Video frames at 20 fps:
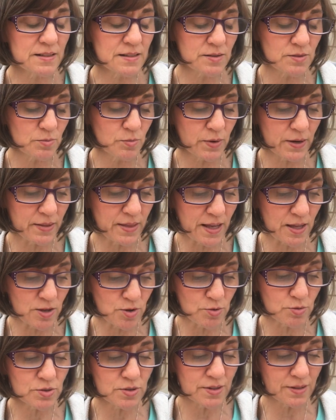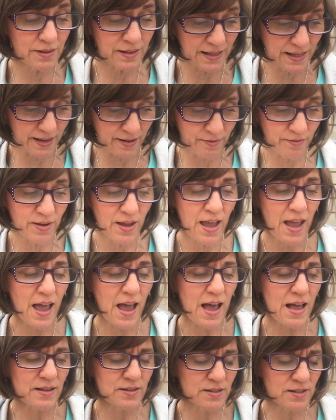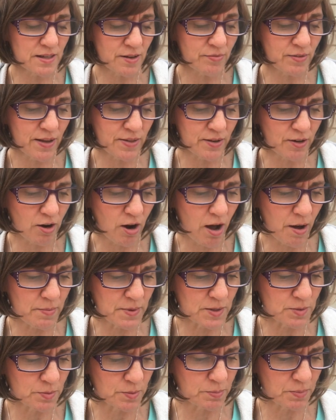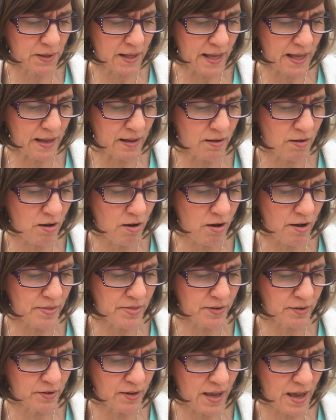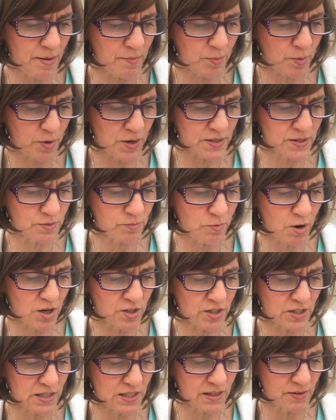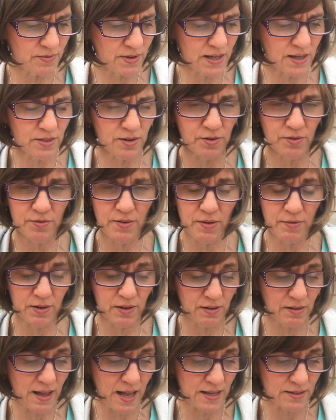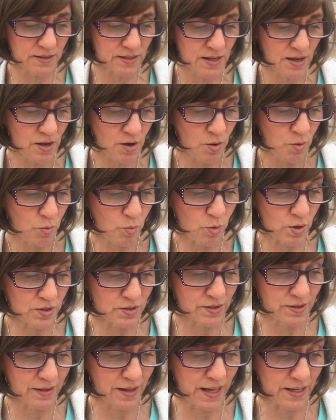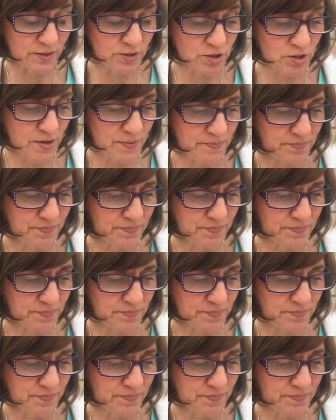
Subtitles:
where they used to live, and stuff like their hobbies were playing on their Game Boys and watching TV, and their favorite class was lunch.